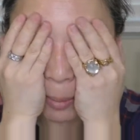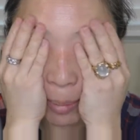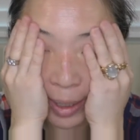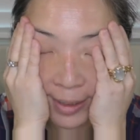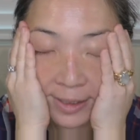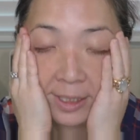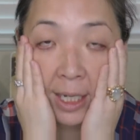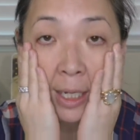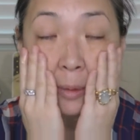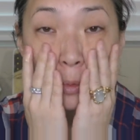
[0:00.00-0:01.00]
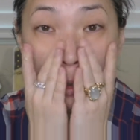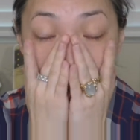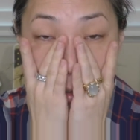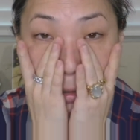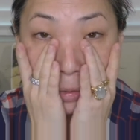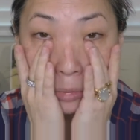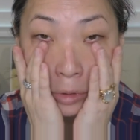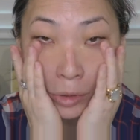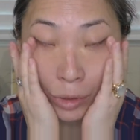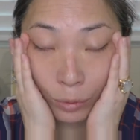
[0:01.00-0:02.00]
But those are
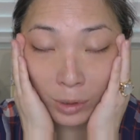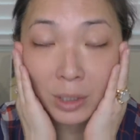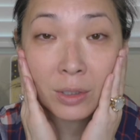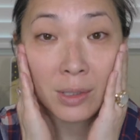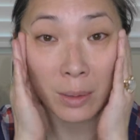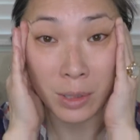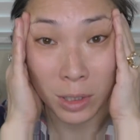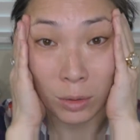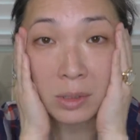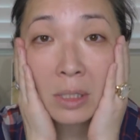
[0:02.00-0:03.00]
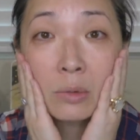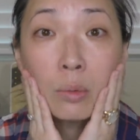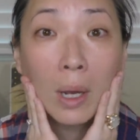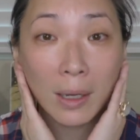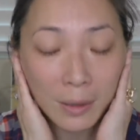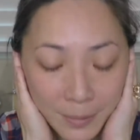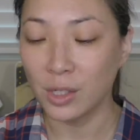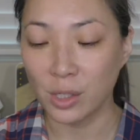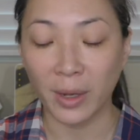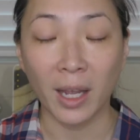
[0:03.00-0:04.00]
really good substitutes as well.
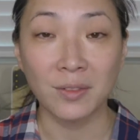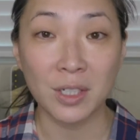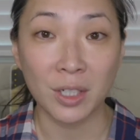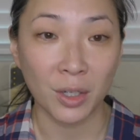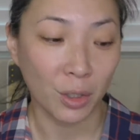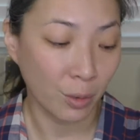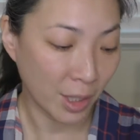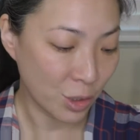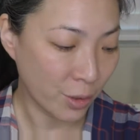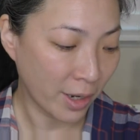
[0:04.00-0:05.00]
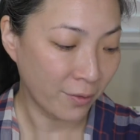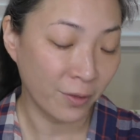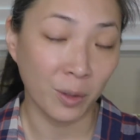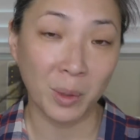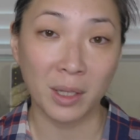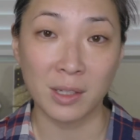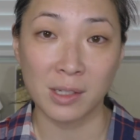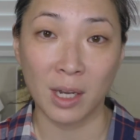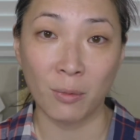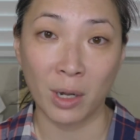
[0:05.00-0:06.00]
So I have to tell you, I tried filming
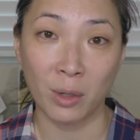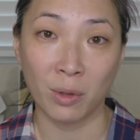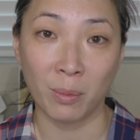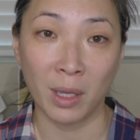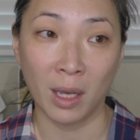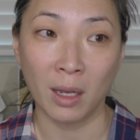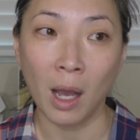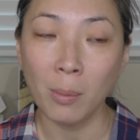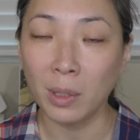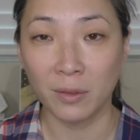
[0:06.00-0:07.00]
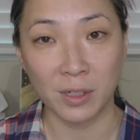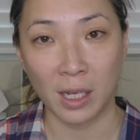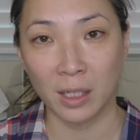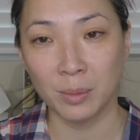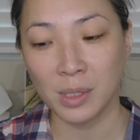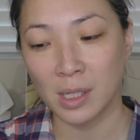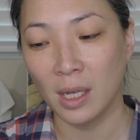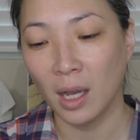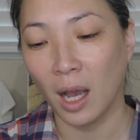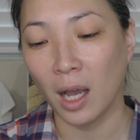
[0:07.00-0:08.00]
this Get Ready With Me a couple of times.
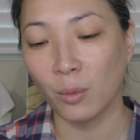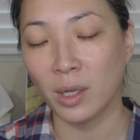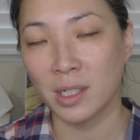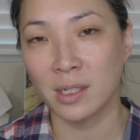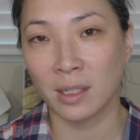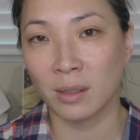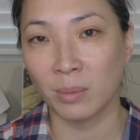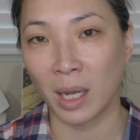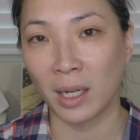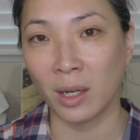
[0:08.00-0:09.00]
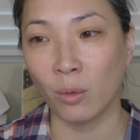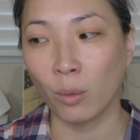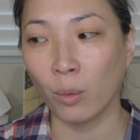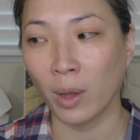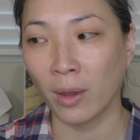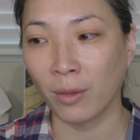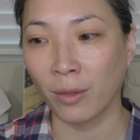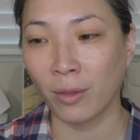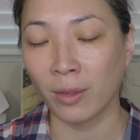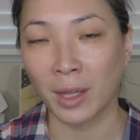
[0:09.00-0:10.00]
I wanted to combine it
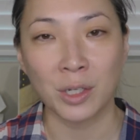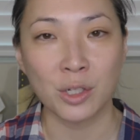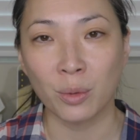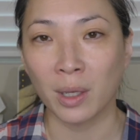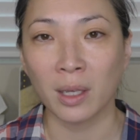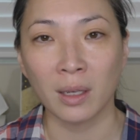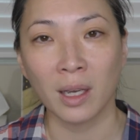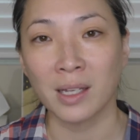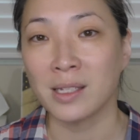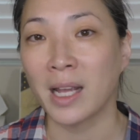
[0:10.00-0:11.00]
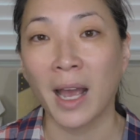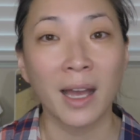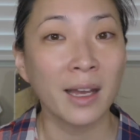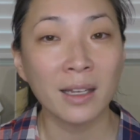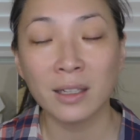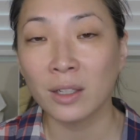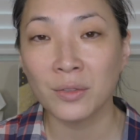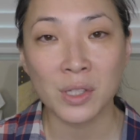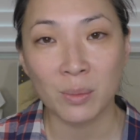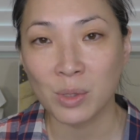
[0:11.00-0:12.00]
with like doing a tag
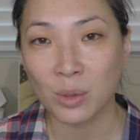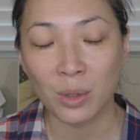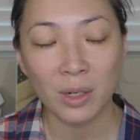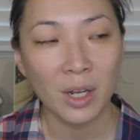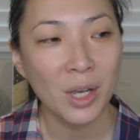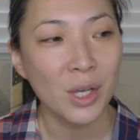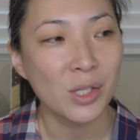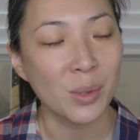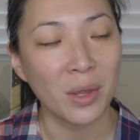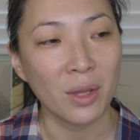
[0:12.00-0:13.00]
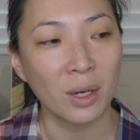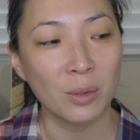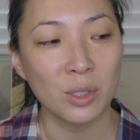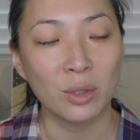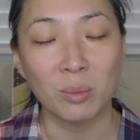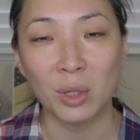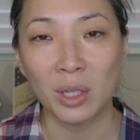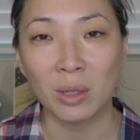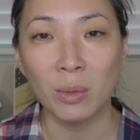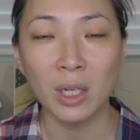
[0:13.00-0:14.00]
of some sort. So I thought I would do the
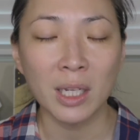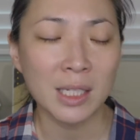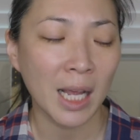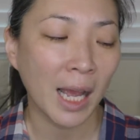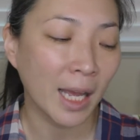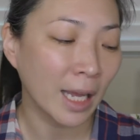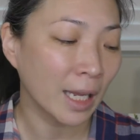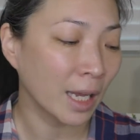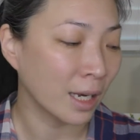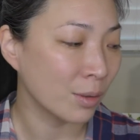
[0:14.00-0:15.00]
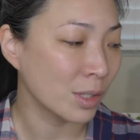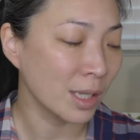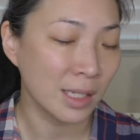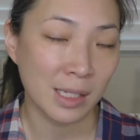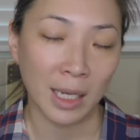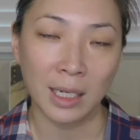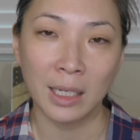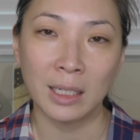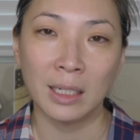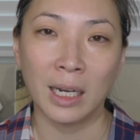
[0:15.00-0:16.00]
beauty community tag, and I was all
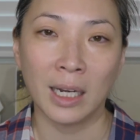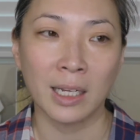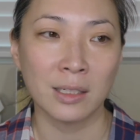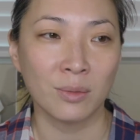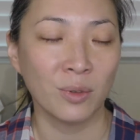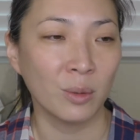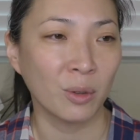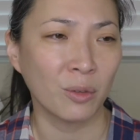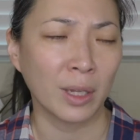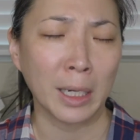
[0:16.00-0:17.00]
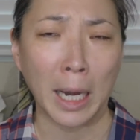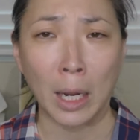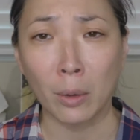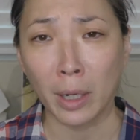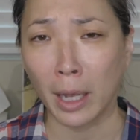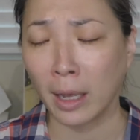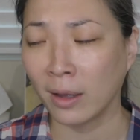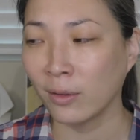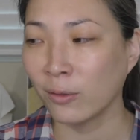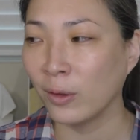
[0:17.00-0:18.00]
excited, and I ended up filming for like an hour and a
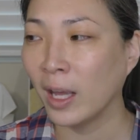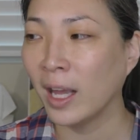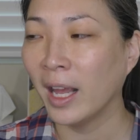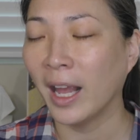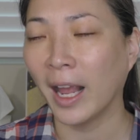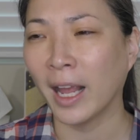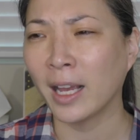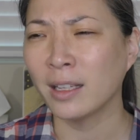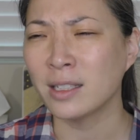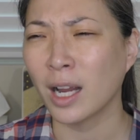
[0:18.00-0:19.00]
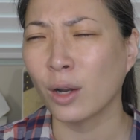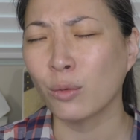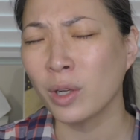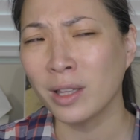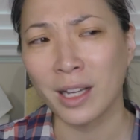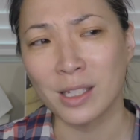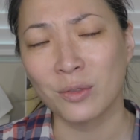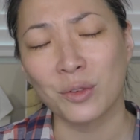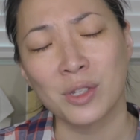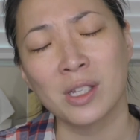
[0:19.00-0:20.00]
half. And I realized
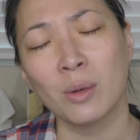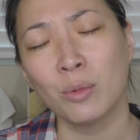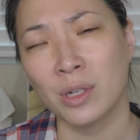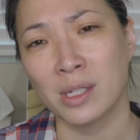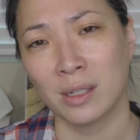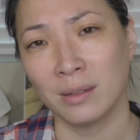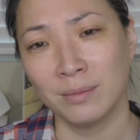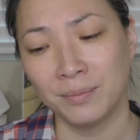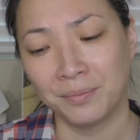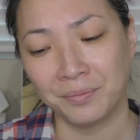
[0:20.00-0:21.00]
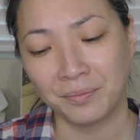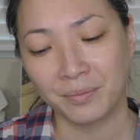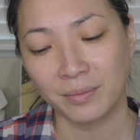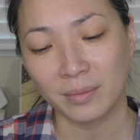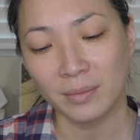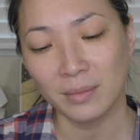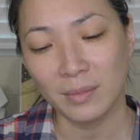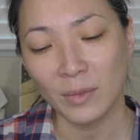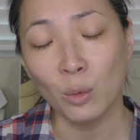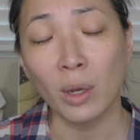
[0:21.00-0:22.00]
for some reason,
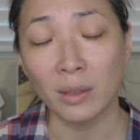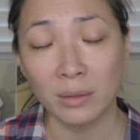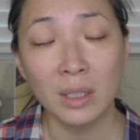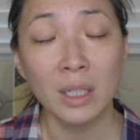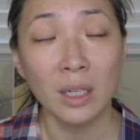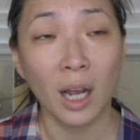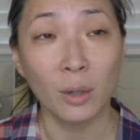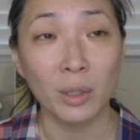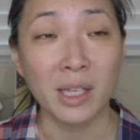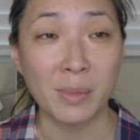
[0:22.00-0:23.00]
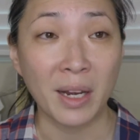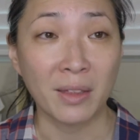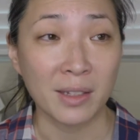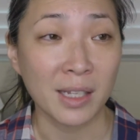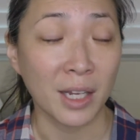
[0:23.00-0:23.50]
well, I realized many things.